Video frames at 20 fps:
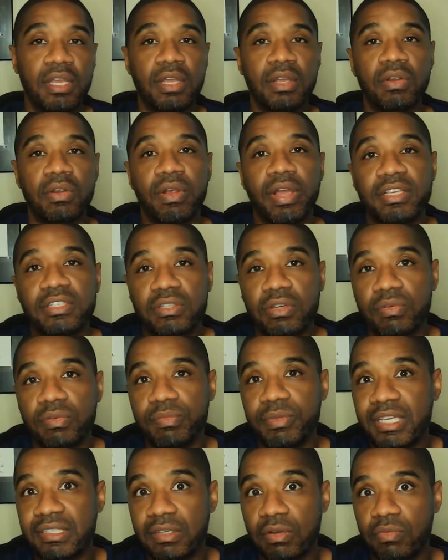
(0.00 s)
right? So
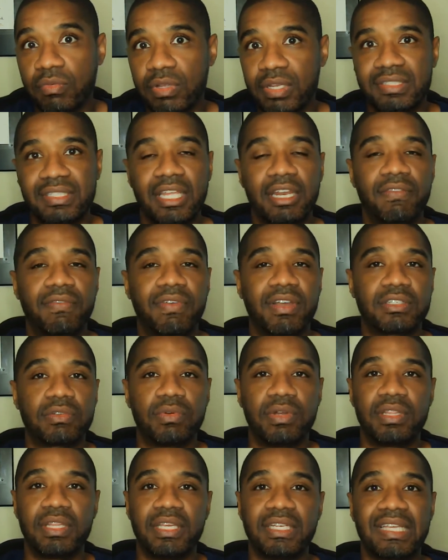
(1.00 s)
me as a real estate investor,
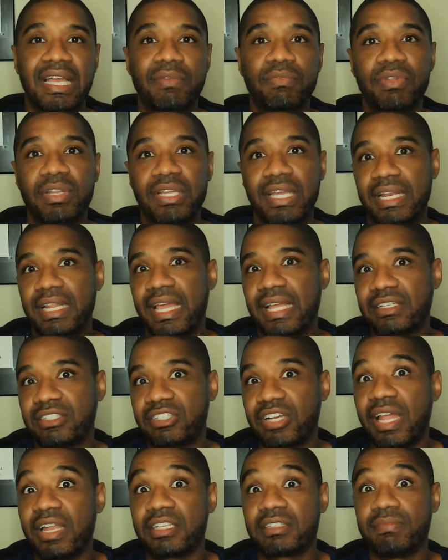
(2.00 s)
one of the things I really had to
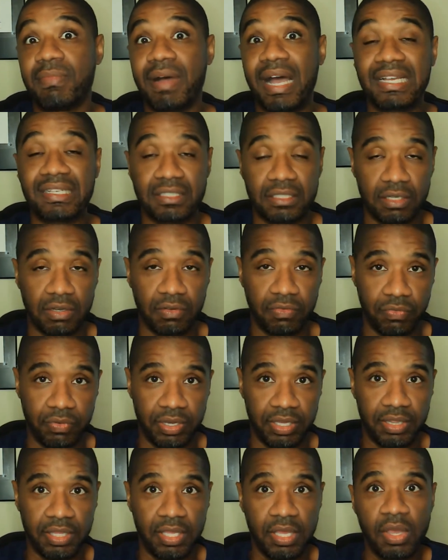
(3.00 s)
challenge myself
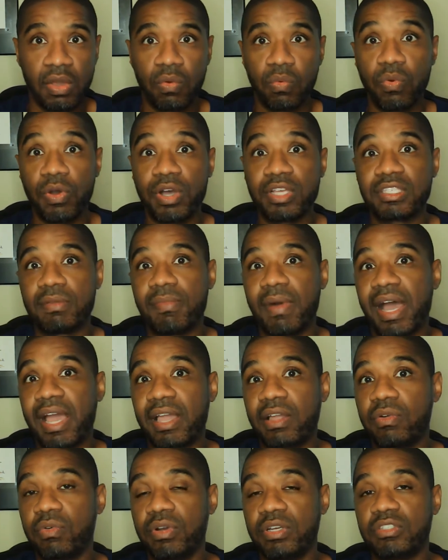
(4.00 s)
with was, am I
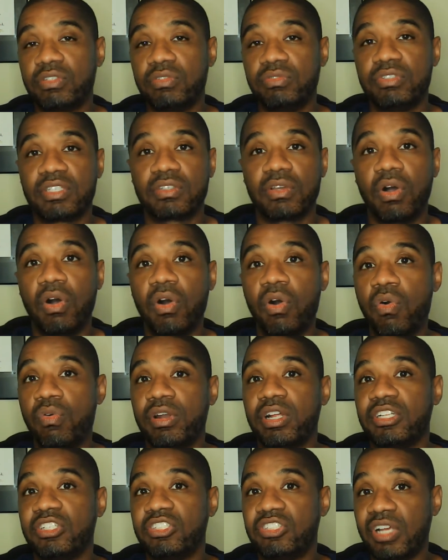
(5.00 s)
going to just own
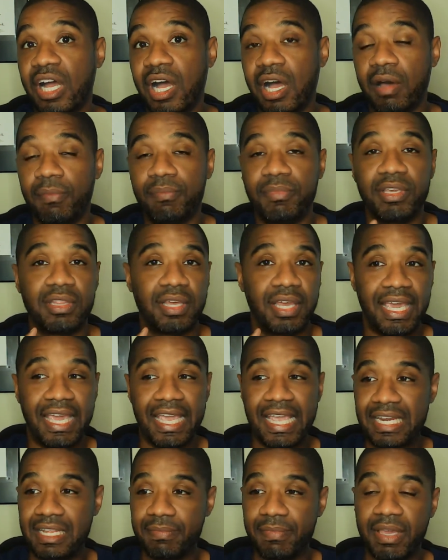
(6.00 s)
a job, be the
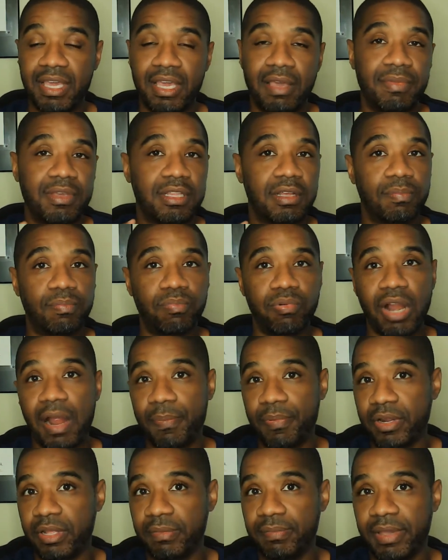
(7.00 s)
handyman, be the
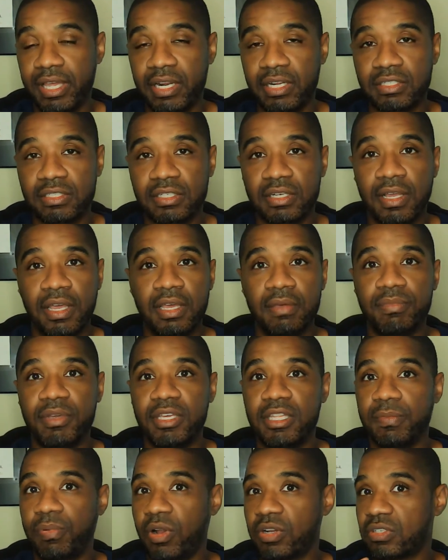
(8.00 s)
property manager, be
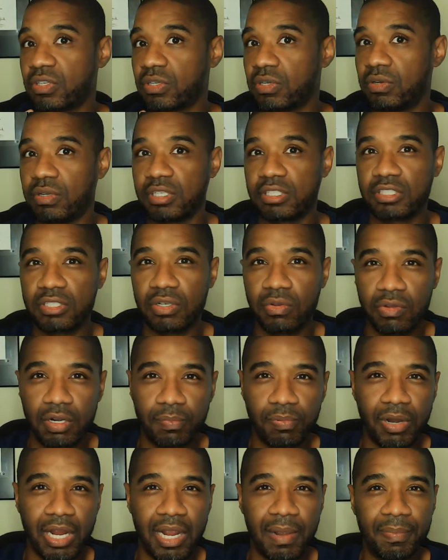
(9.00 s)
the person going to showing the
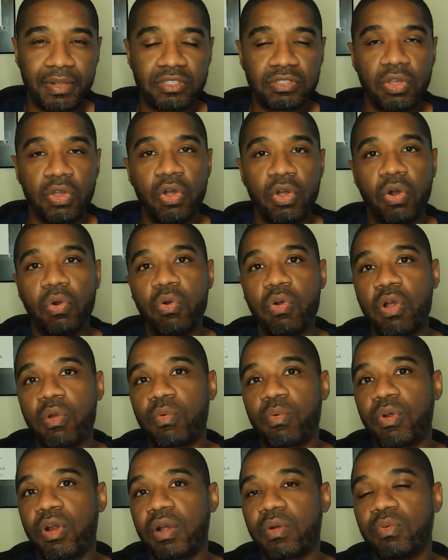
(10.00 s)
properties,
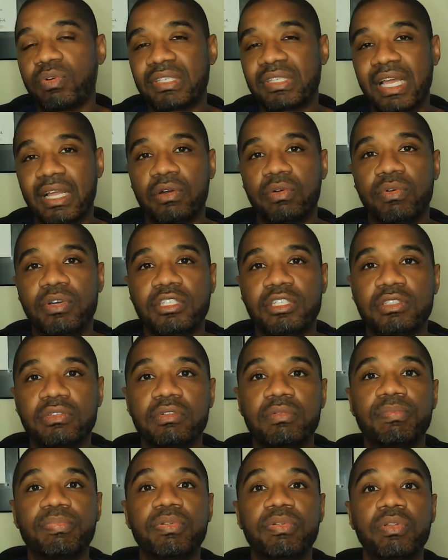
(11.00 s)
or was I going to
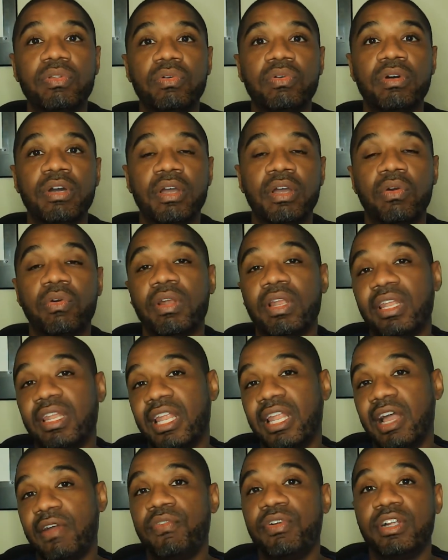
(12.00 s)
employ or
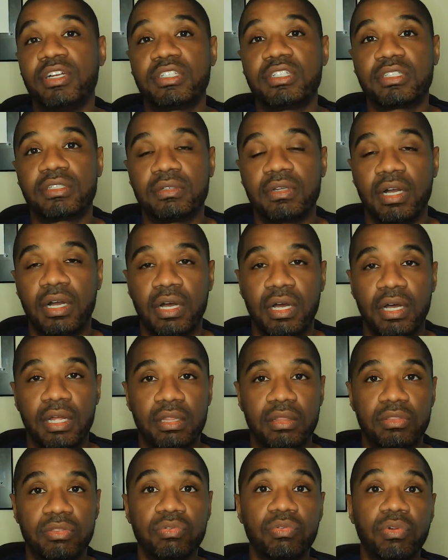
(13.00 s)
leverage
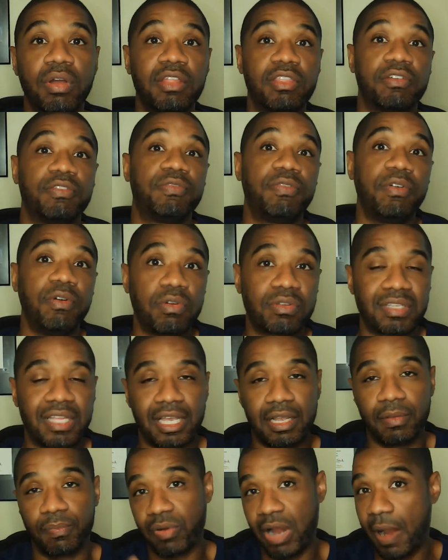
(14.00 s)
through other folks
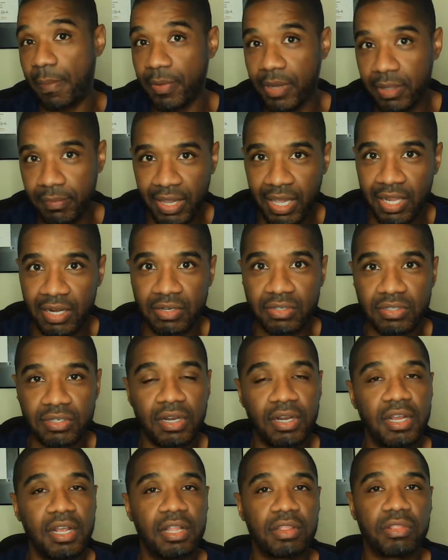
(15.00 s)
like a property manager,
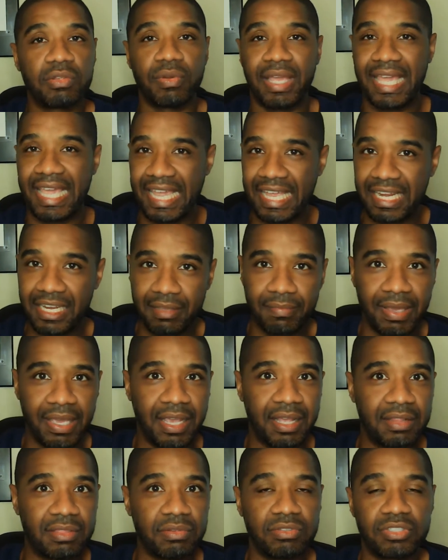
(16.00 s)
through a
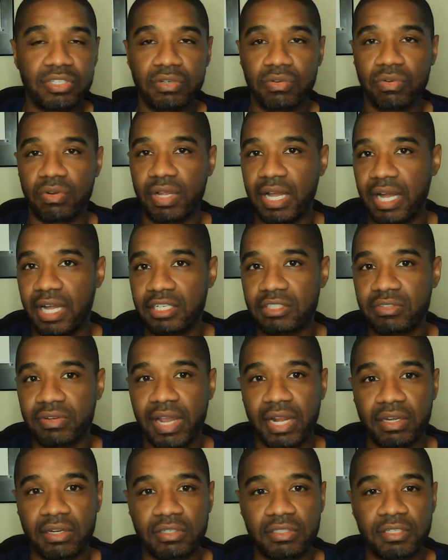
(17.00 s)
handyman, through general
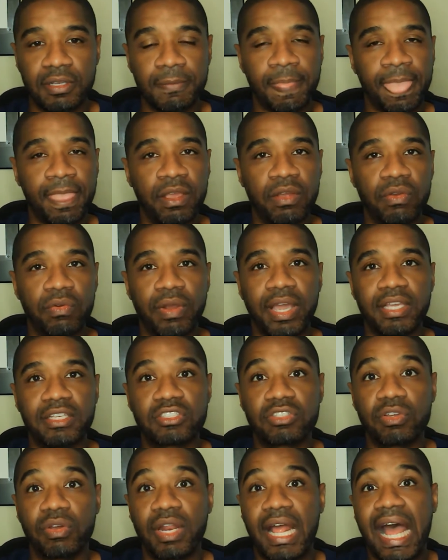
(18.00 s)
contractors, right?
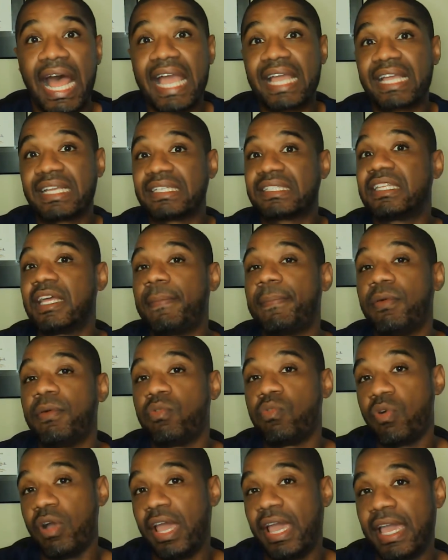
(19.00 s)
So that I could step
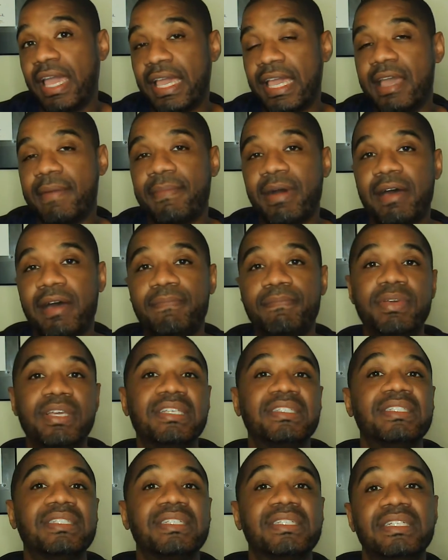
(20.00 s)
away and my
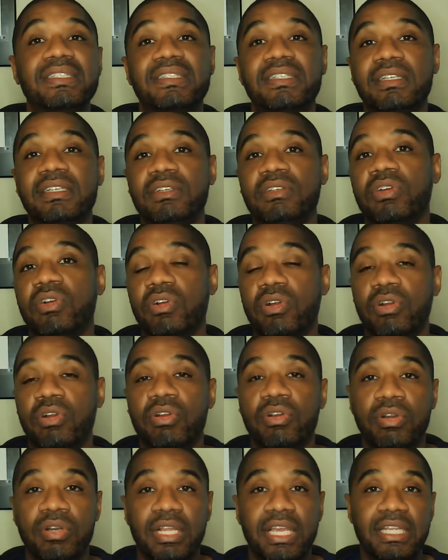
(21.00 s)
business continue to
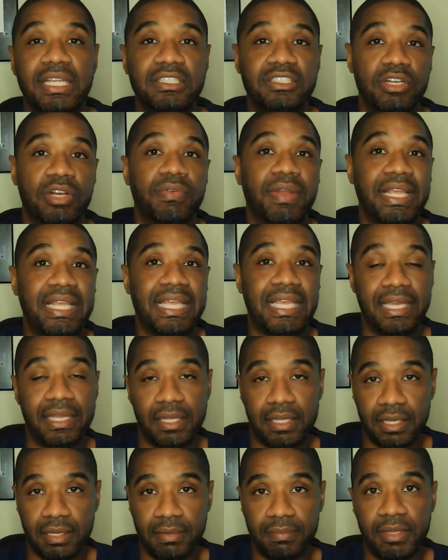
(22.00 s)
earn and generate
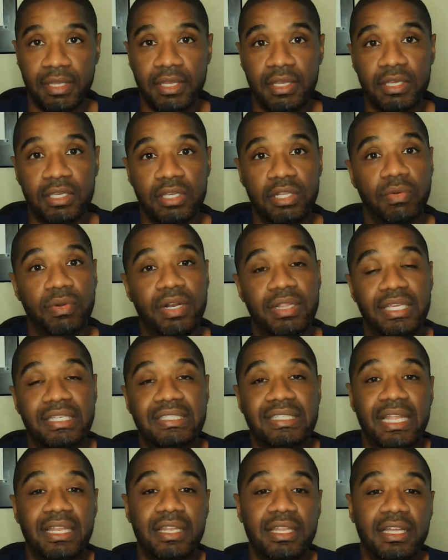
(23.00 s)
income. One of the things
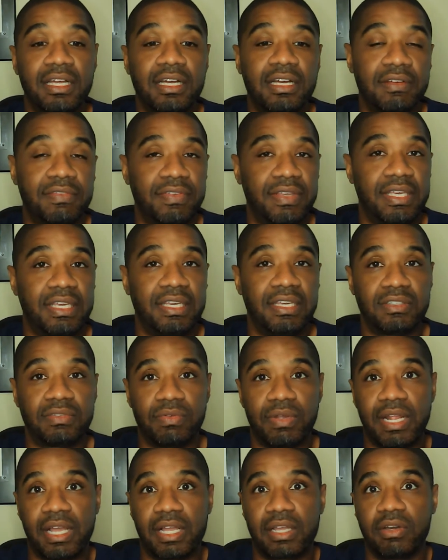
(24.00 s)
I love is
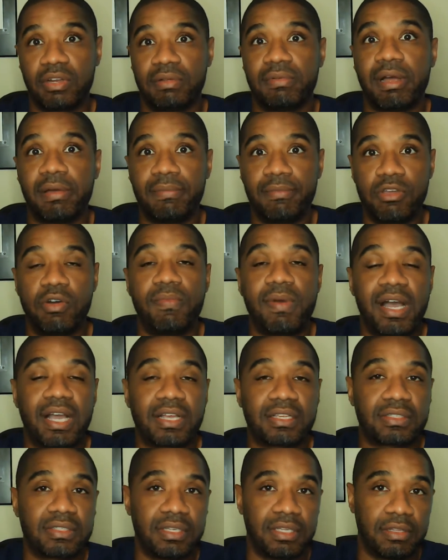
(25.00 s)
when I go to my
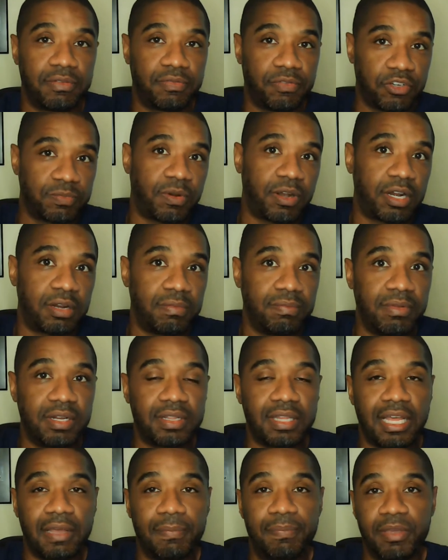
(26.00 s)
mailbox at the first part of the
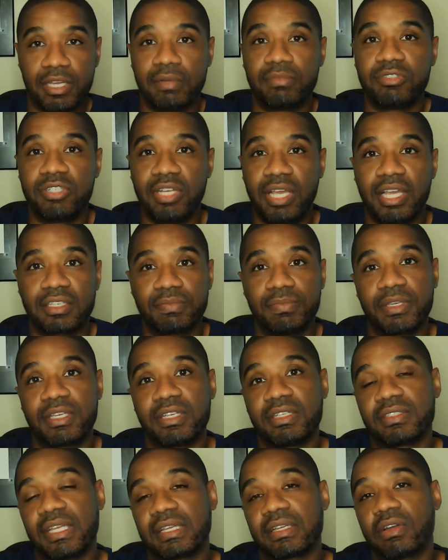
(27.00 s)
month, I pick up checks
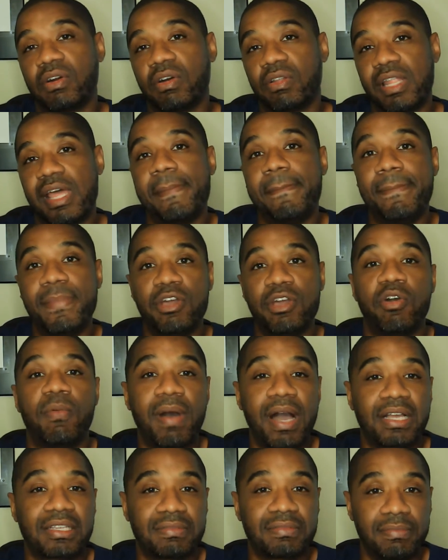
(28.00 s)
because I call that
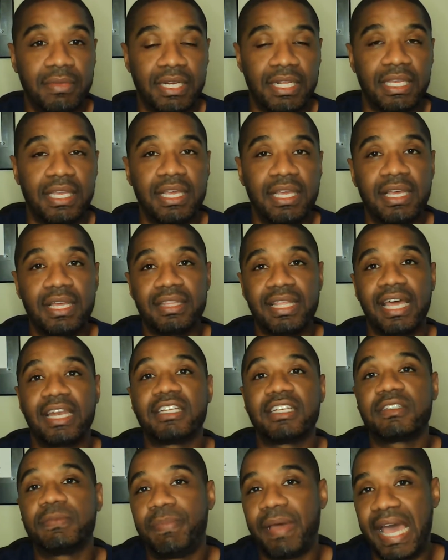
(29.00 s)
mailbox money. That
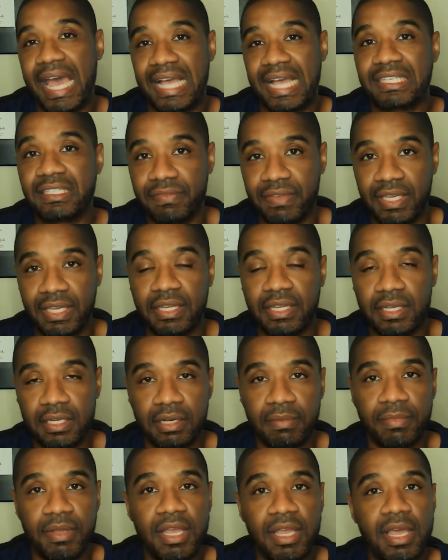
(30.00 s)
is passive
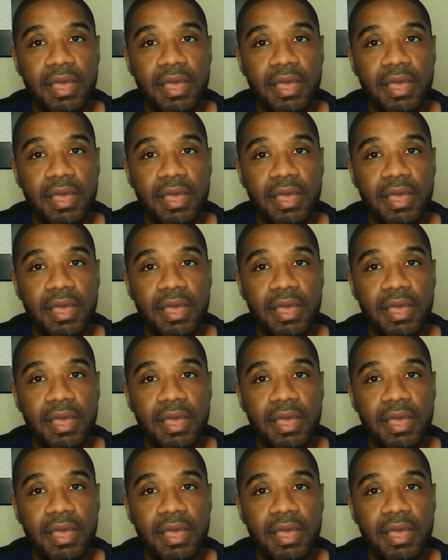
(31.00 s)
income.